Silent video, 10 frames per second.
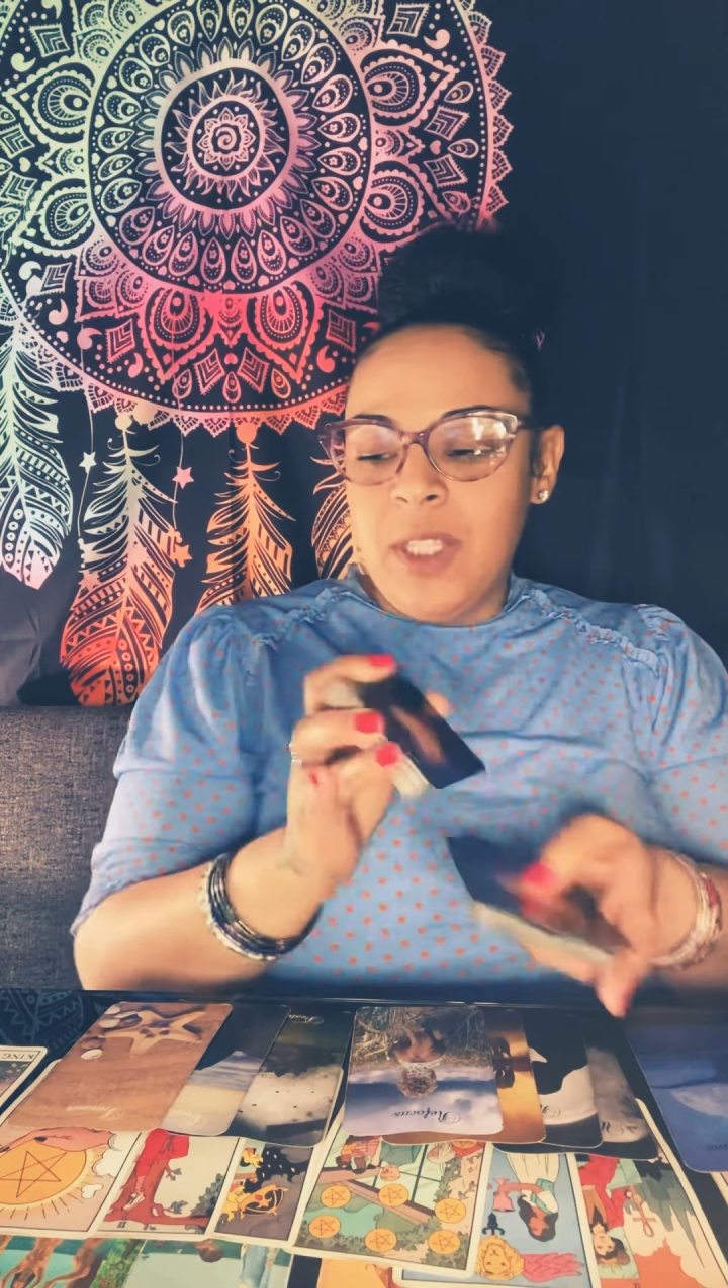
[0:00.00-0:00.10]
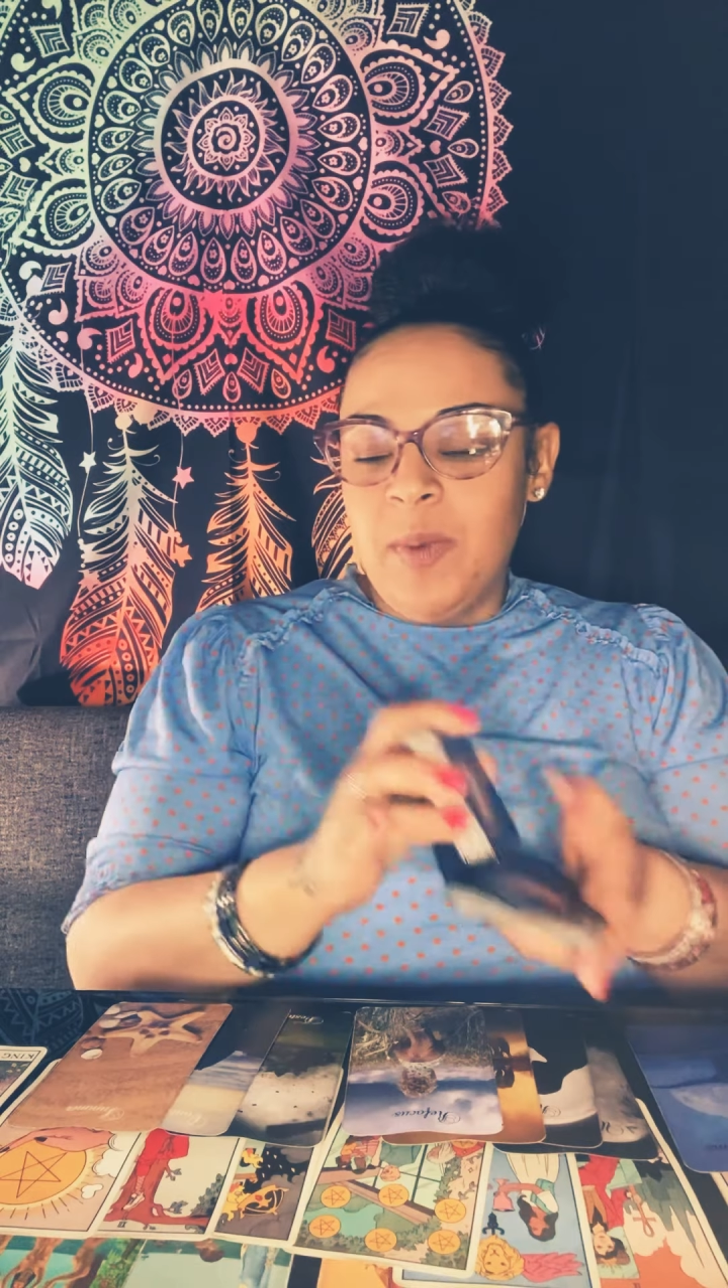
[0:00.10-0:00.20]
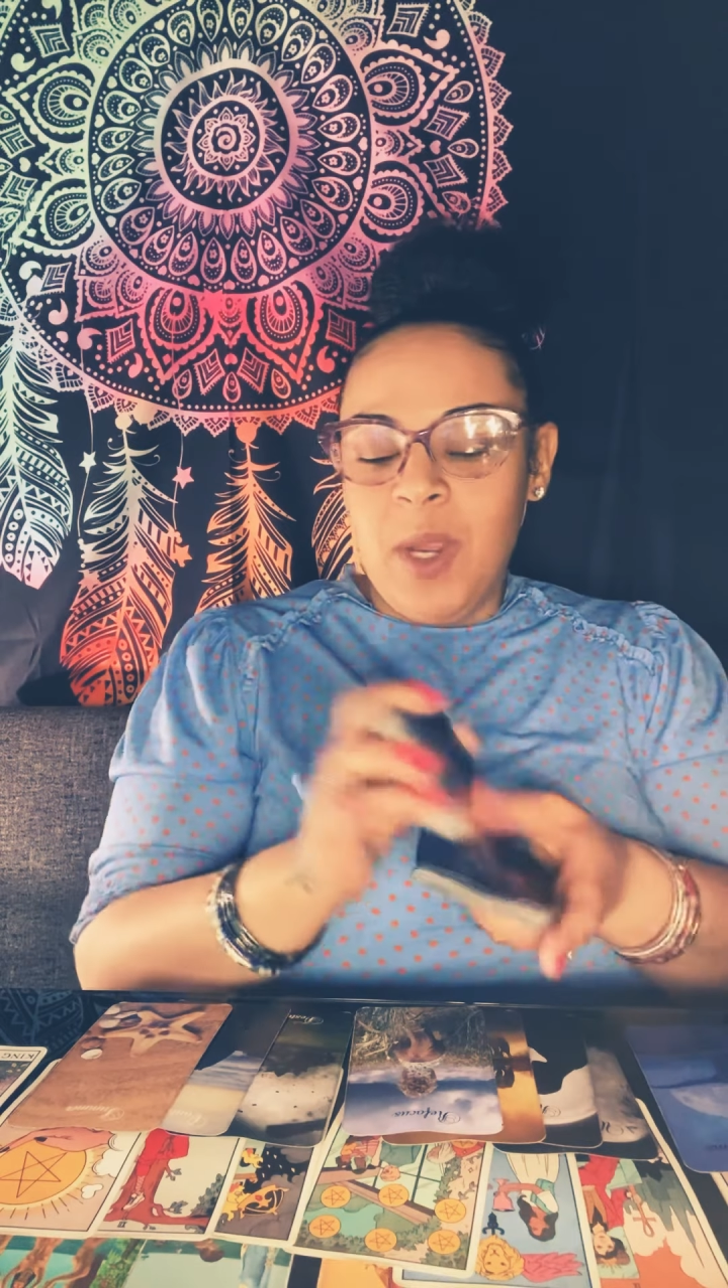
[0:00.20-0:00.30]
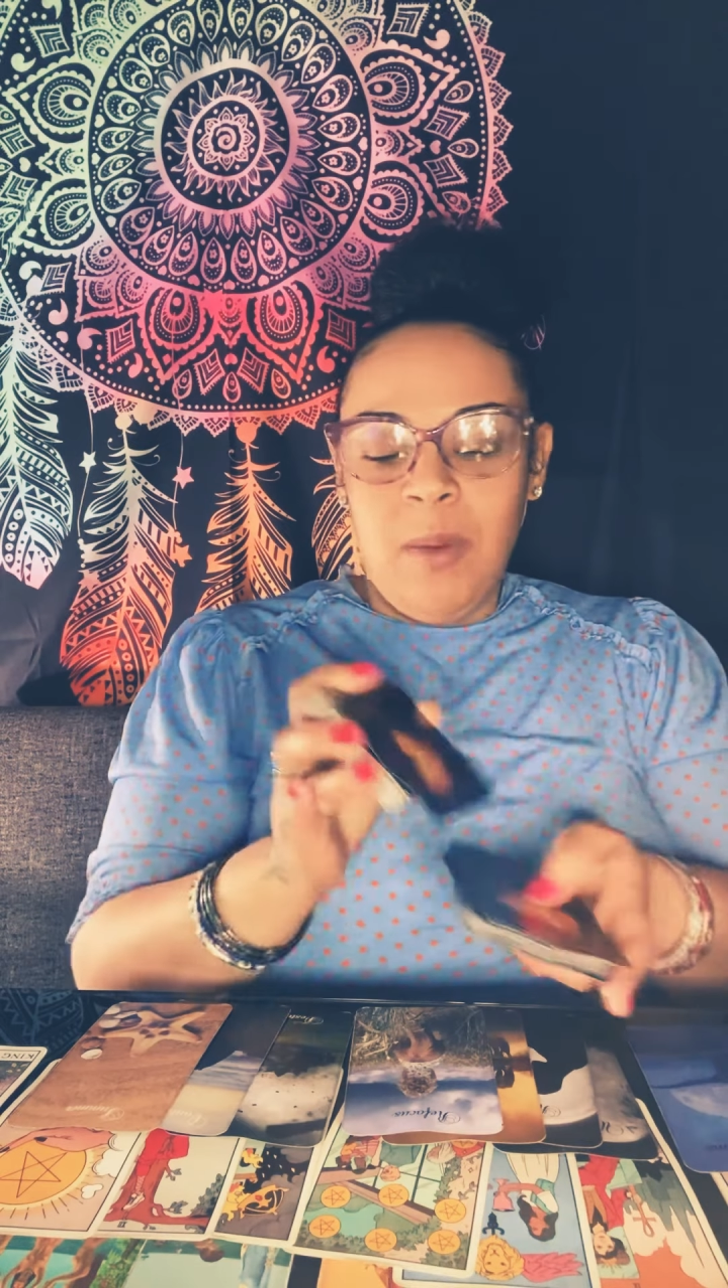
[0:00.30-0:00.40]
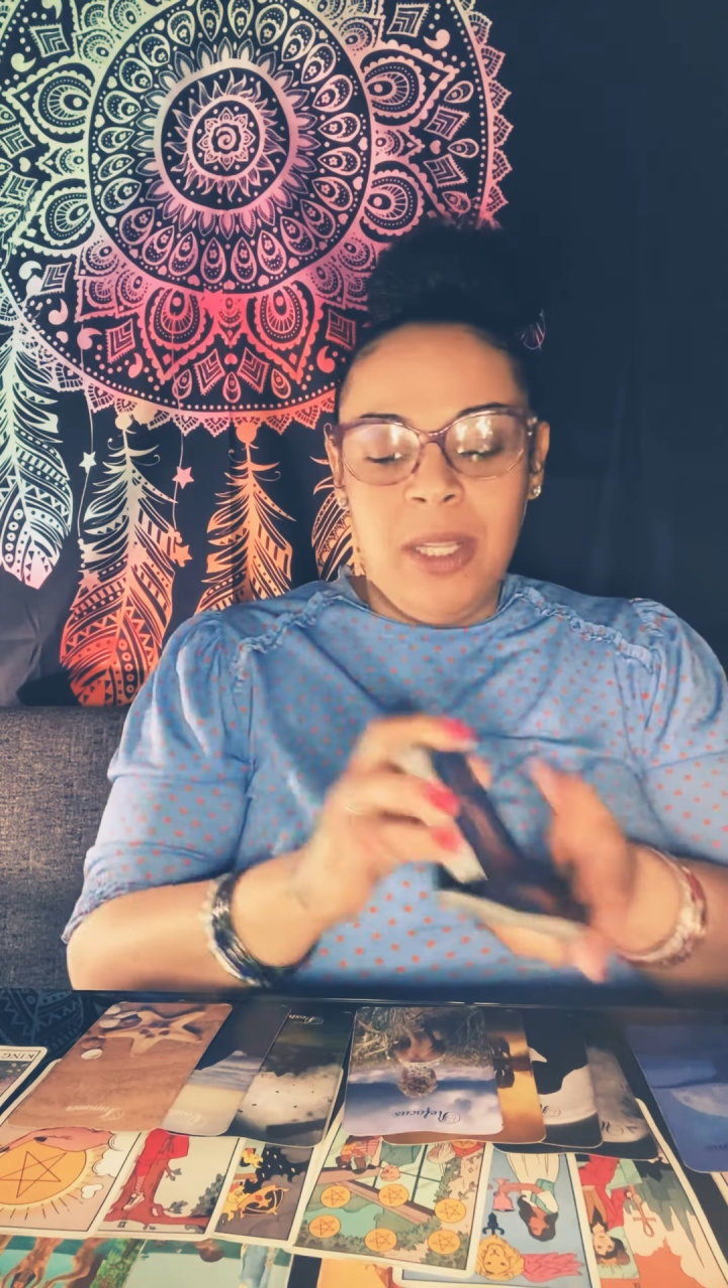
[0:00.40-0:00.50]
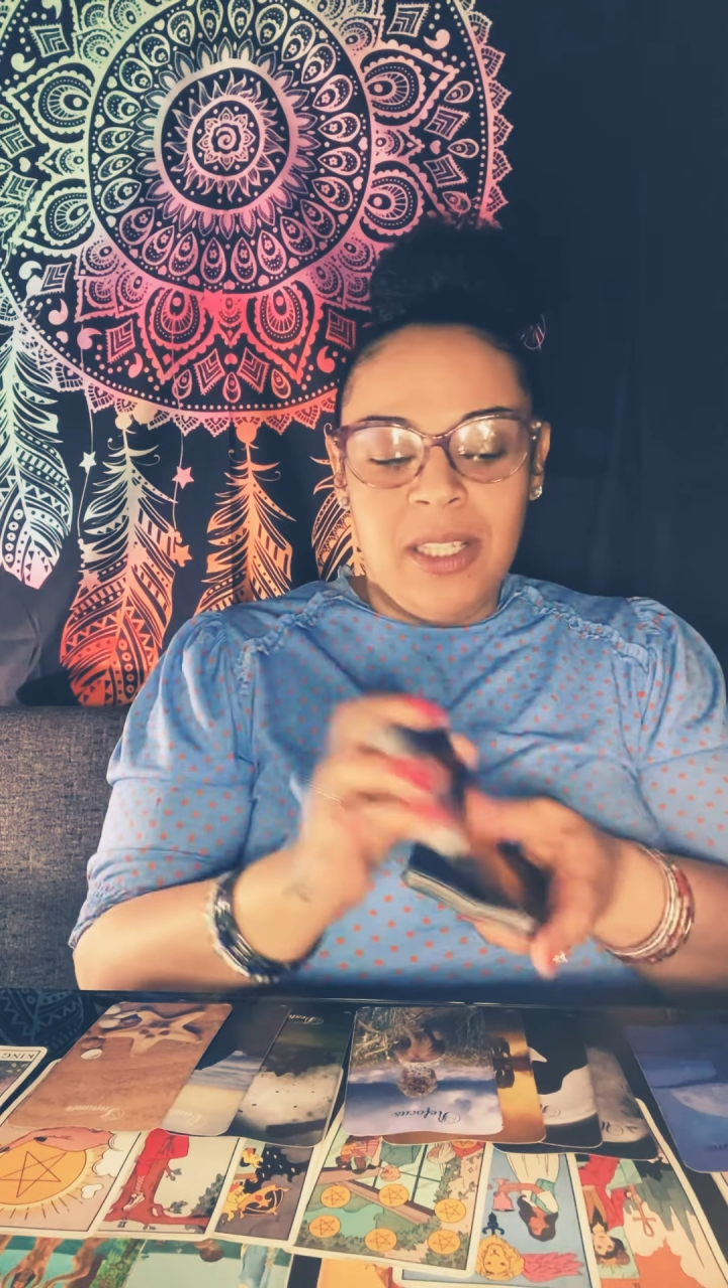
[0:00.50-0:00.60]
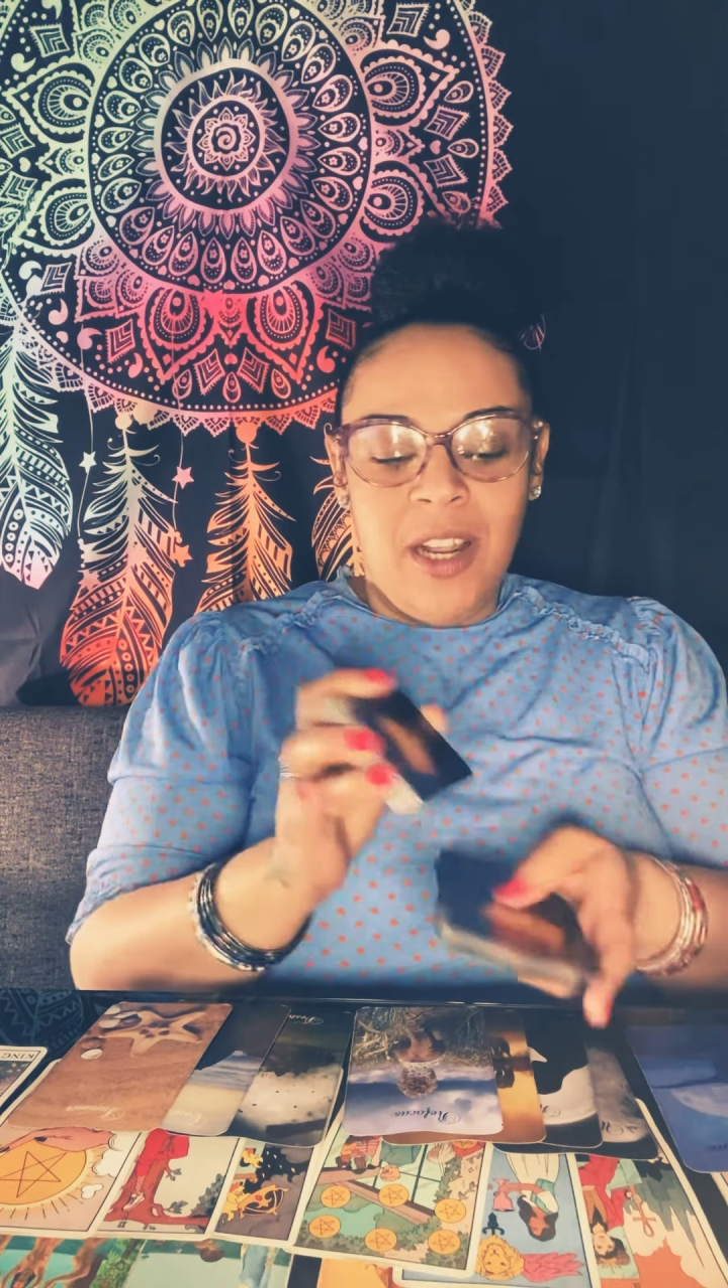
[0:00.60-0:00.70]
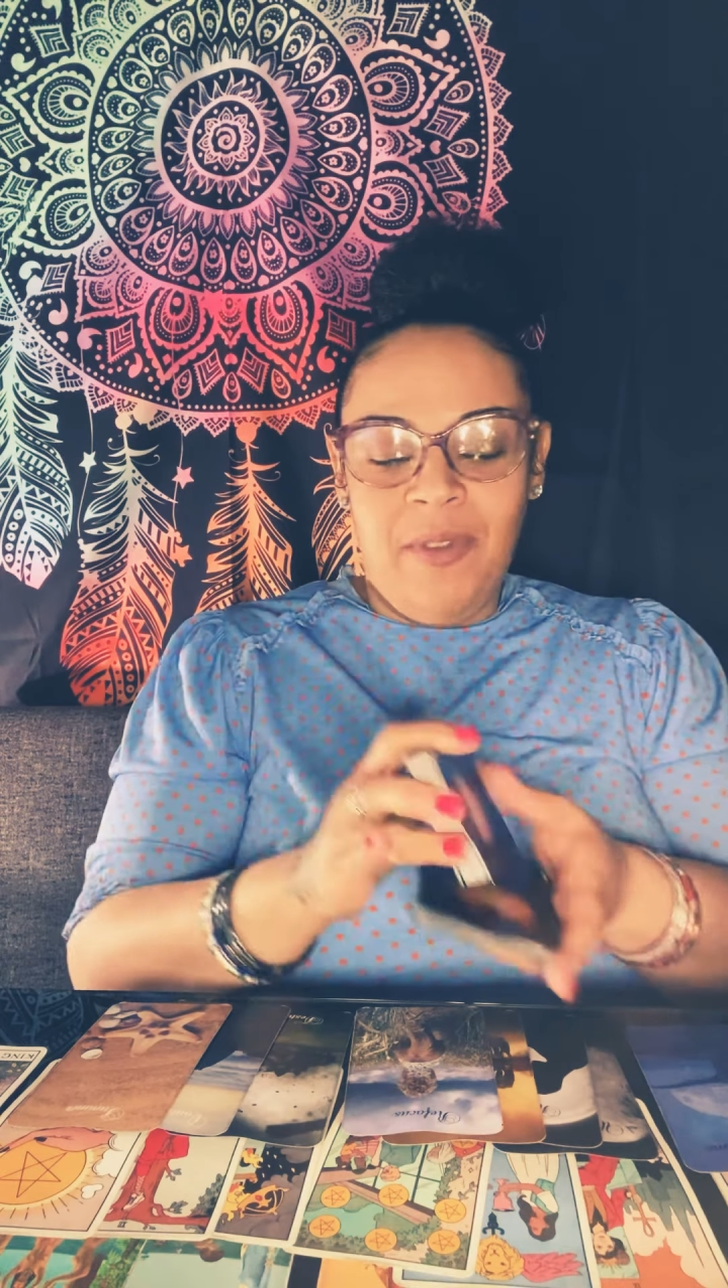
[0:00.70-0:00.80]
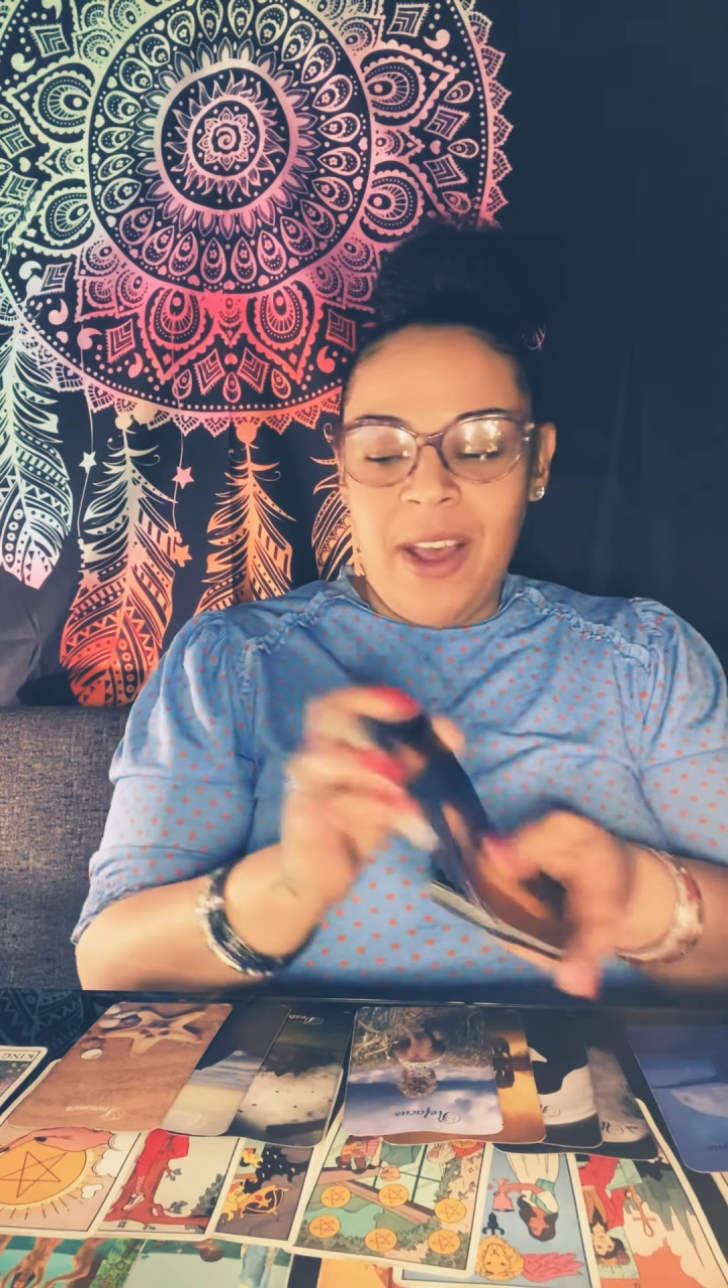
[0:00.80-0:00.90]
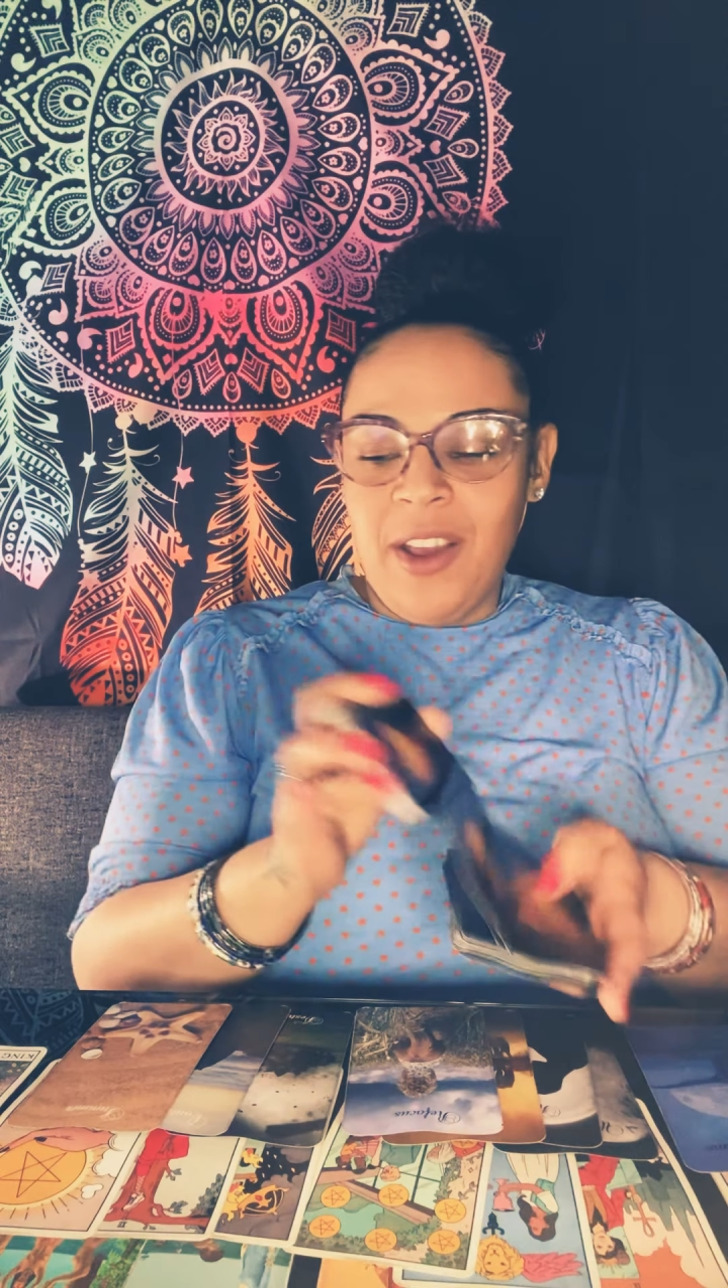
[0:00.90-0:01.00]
Spirit, please clarify